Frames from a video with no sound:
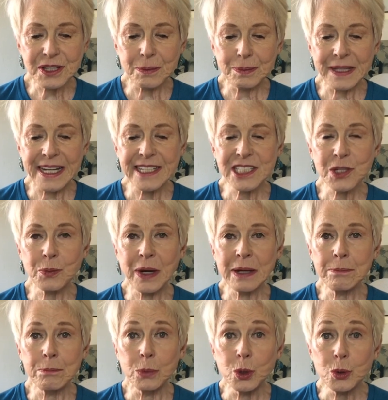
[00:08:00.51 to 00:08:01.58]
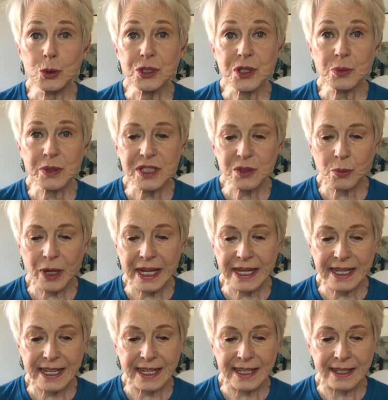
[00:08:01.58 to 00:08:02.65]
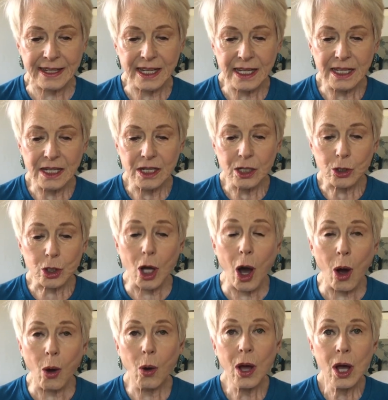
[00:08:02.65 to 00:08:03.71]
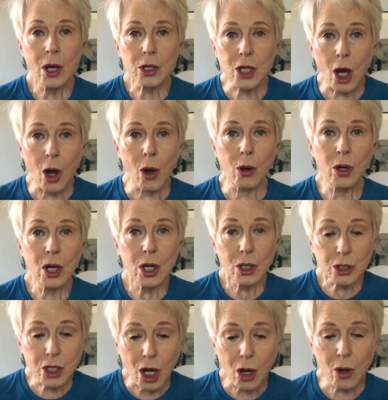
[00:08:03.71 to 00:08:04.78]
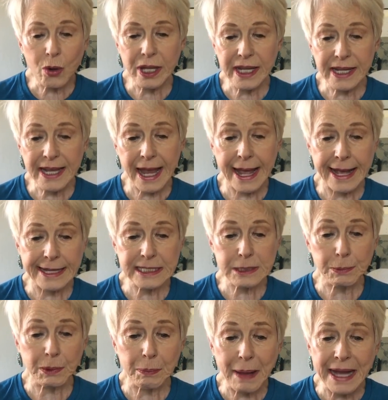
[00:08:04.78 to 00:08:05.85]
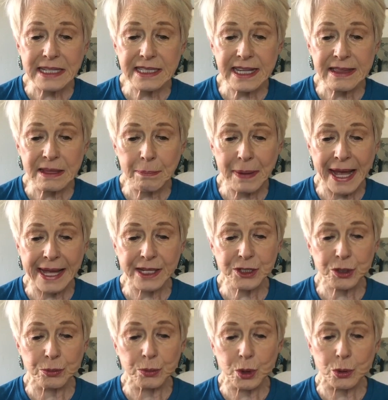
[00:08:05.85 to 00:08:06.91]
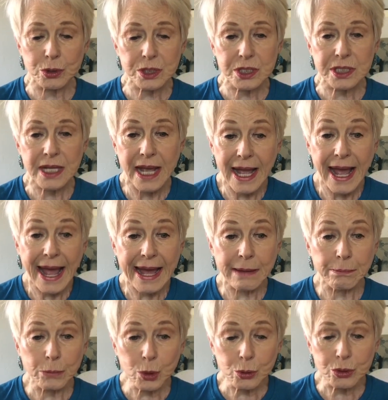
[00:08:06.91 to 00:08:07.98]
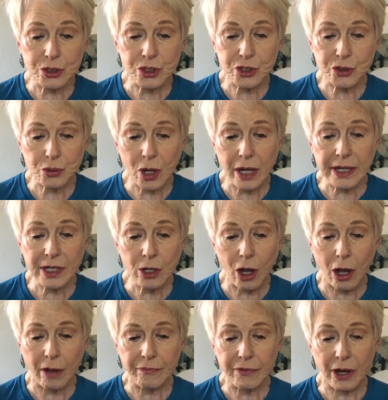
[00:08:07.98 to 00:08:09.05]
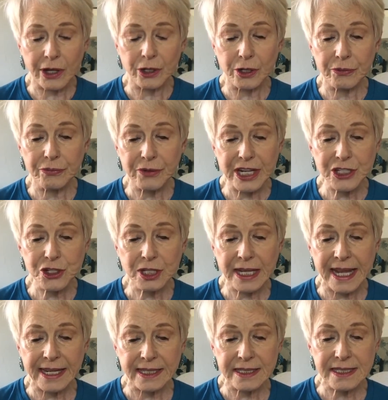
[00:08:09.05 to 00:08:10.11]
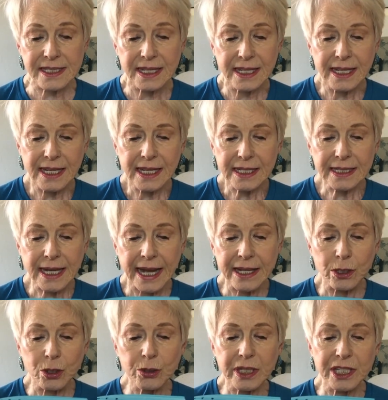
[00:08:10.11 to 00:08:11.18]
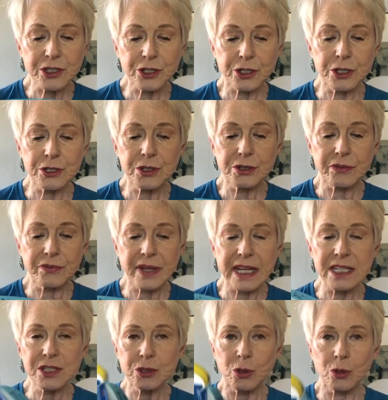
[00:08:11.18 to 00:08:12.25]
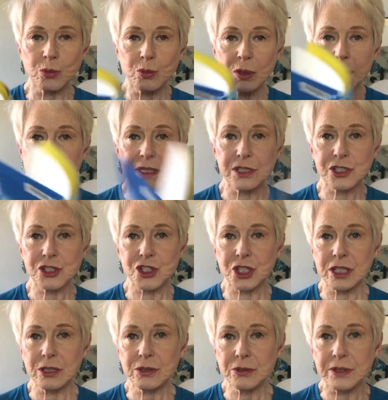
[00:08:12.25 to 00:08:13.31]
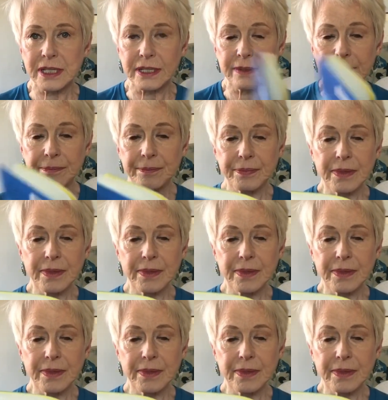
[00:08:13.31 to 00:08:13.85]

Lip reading: place where Moose was waiting. "Go, go, go," he gasped, passing the bag to Moose. And Moose trotted off on her fresh legs. Coyote turned to face Old Woman's children.